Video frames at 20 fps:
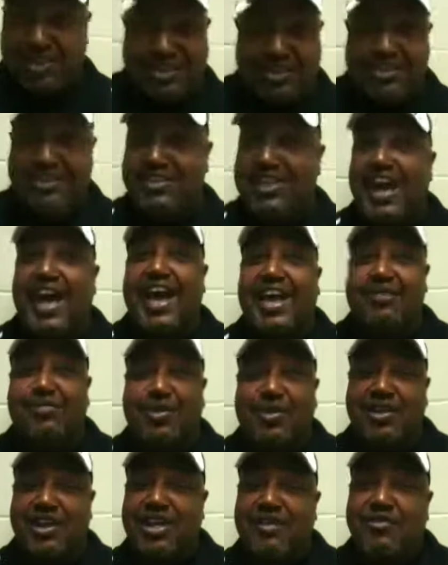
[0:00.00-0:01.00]
But these guys
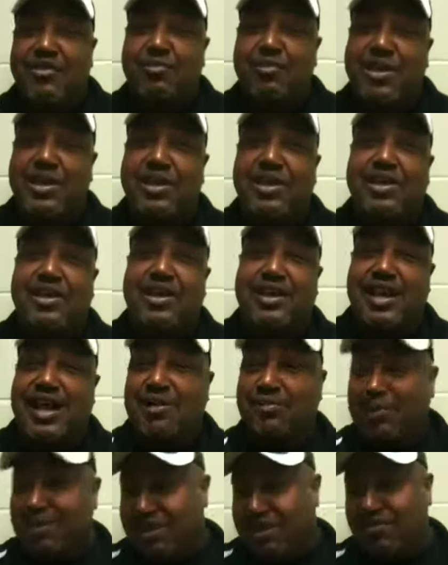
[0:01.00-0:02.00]
believe in me, and
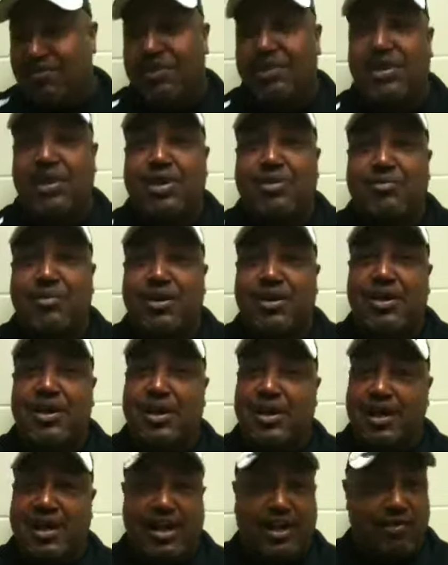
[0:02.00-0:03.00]
I believe in them,
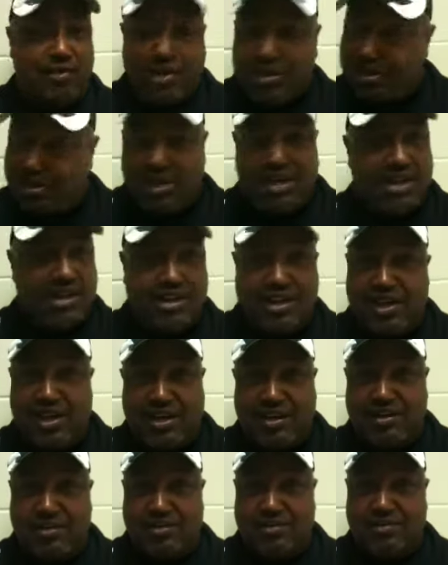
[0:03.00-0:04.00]
and we'll get it done.